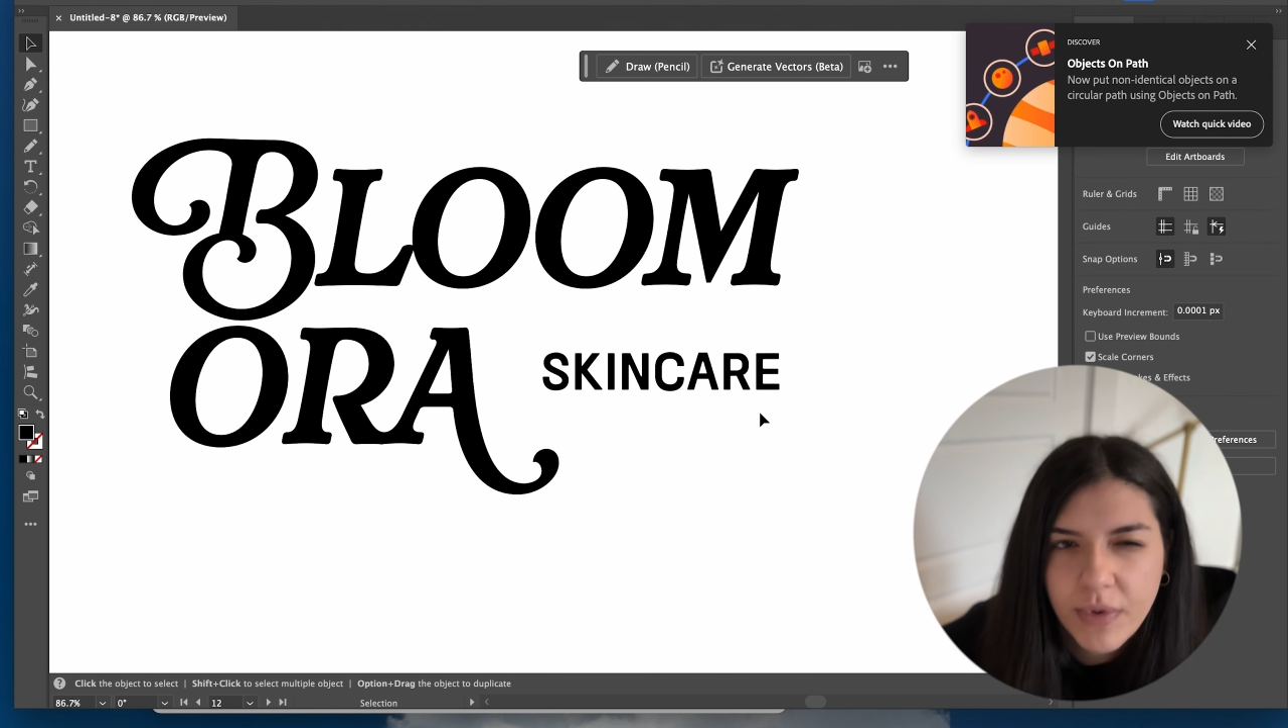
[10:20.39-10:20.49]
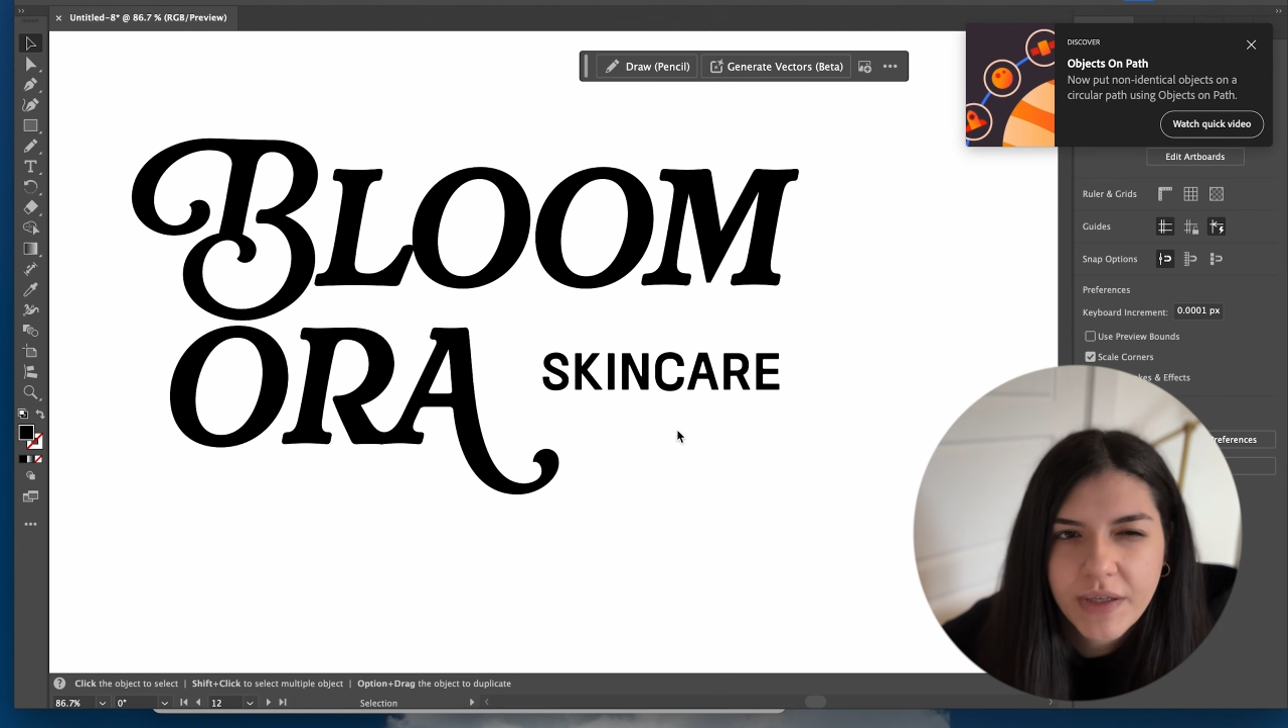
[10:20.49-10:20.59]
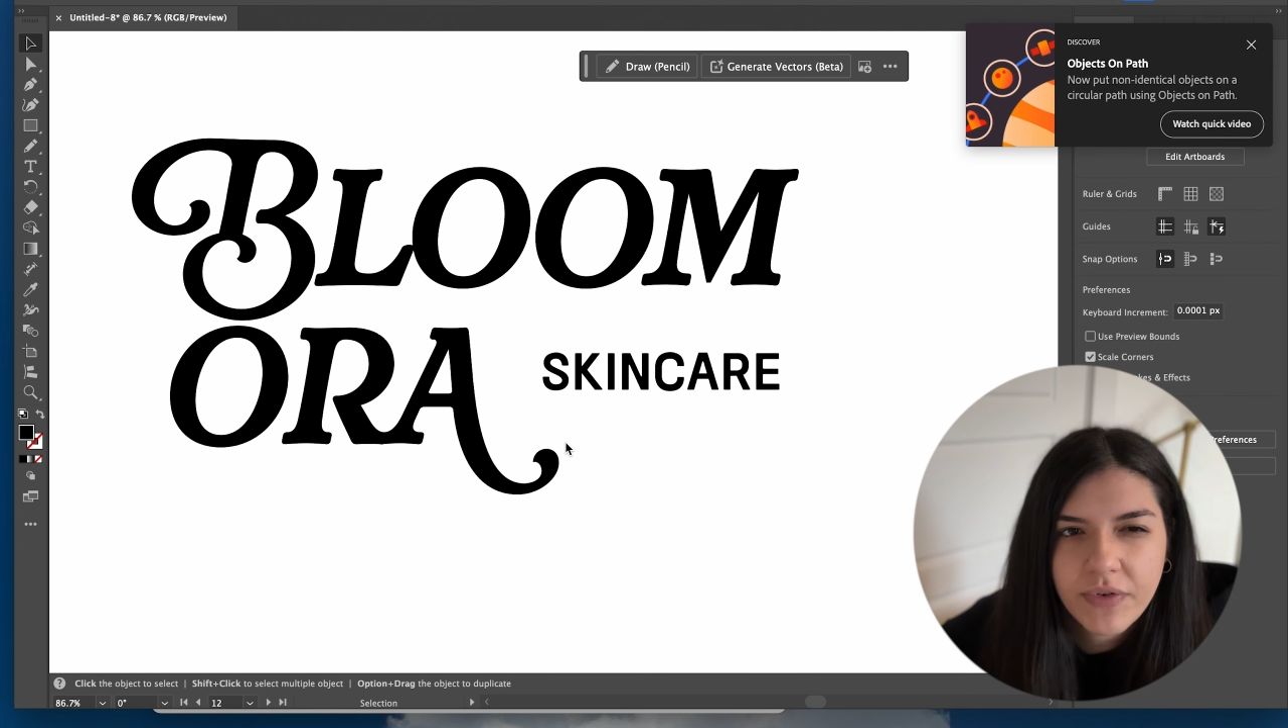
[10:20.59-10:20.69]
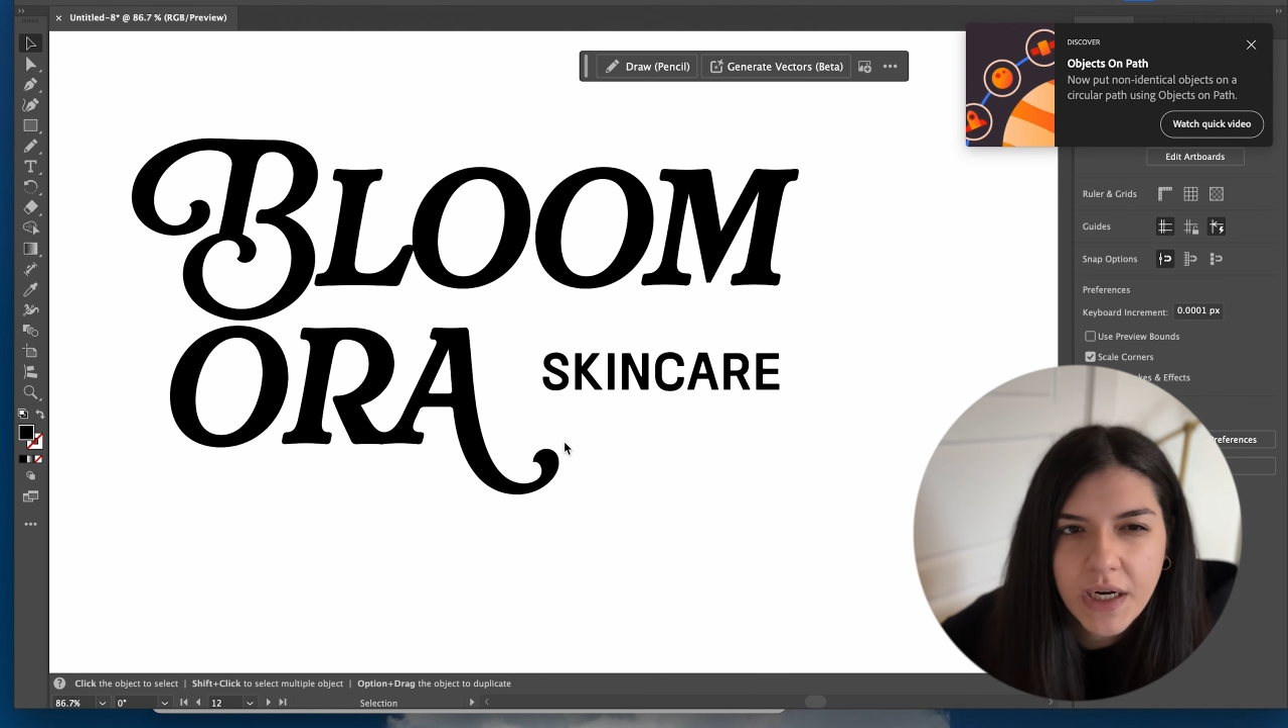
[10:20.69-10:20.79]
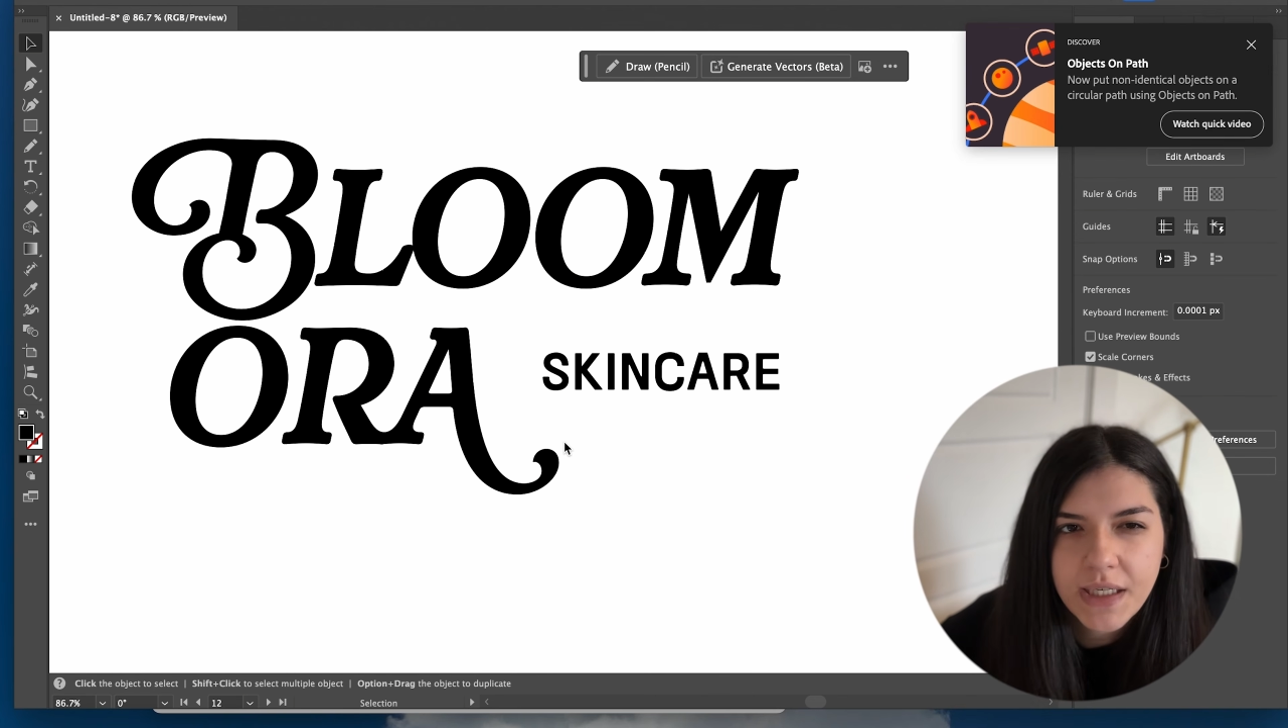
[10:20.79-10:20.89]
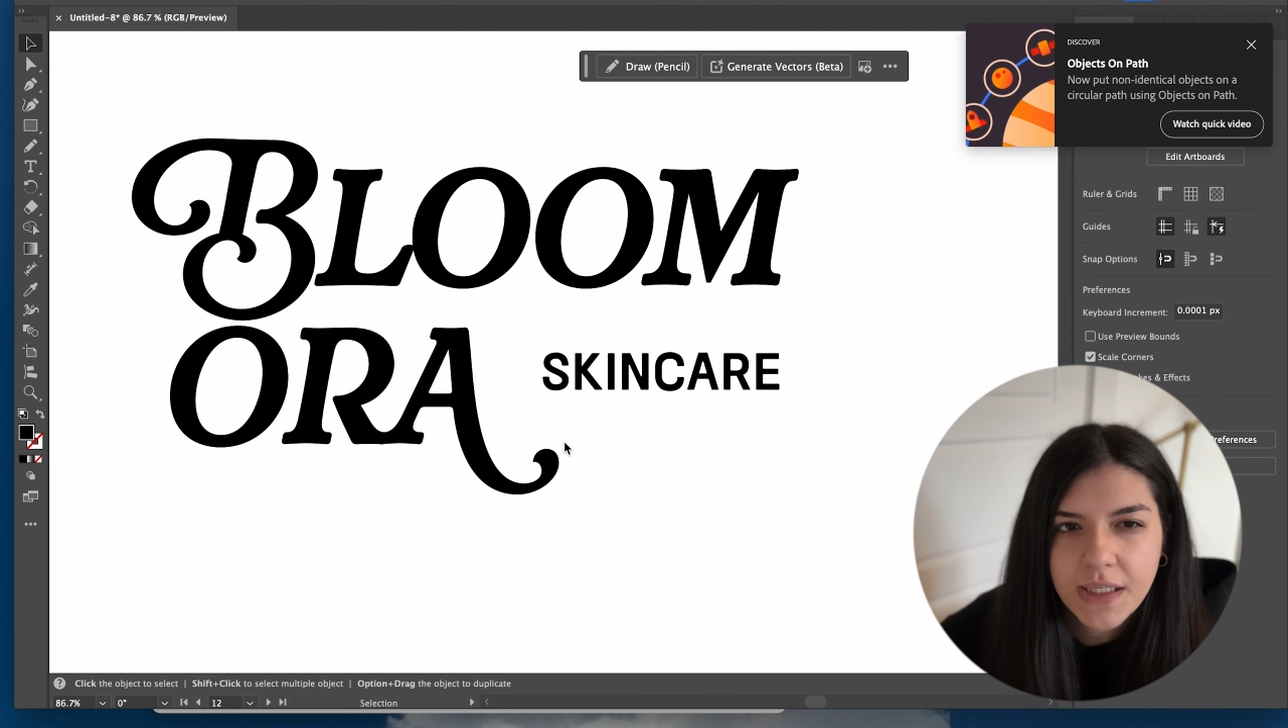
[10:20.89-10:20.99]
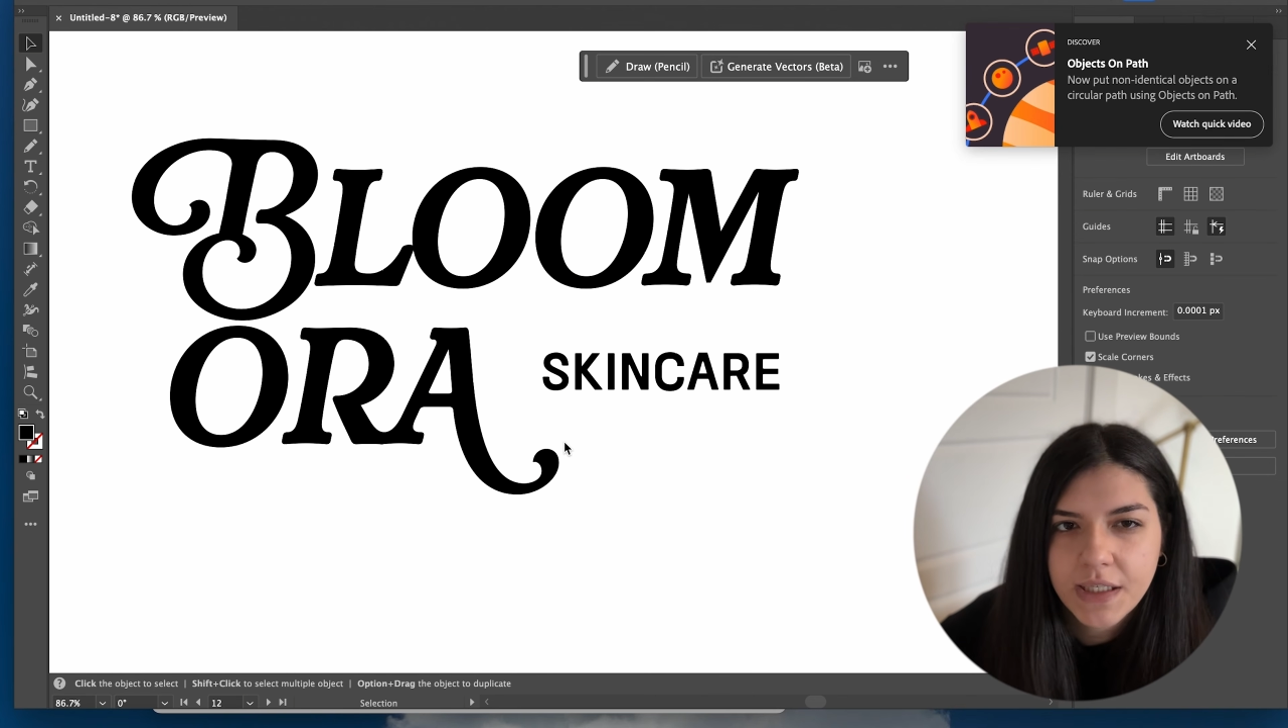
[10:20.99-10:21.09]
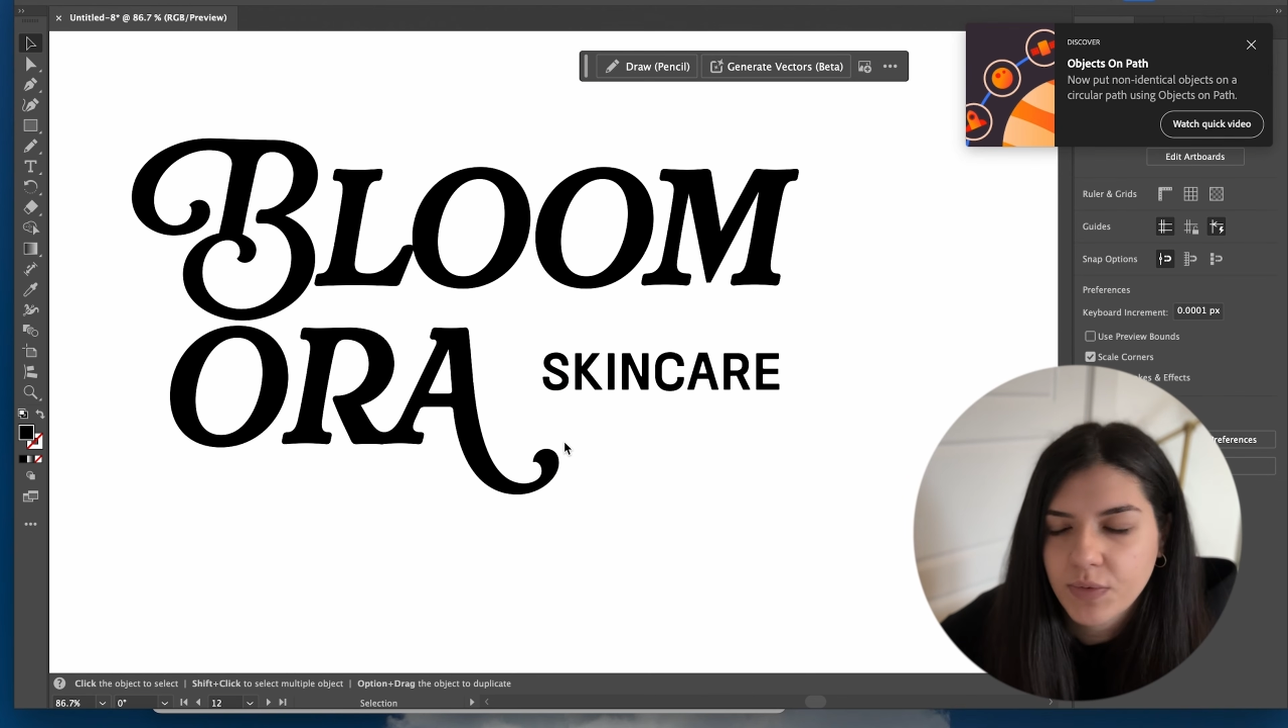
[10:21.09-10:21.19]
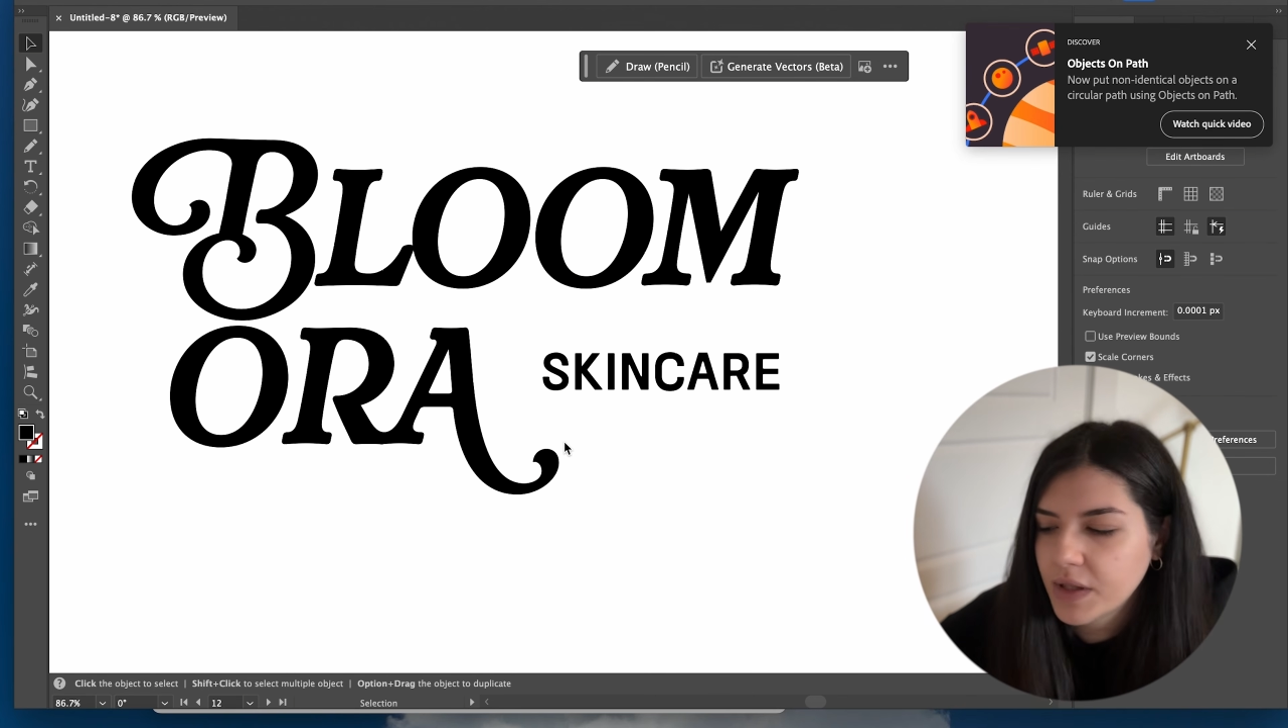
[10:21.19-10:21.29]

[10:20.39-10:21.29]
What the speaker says: with different ideas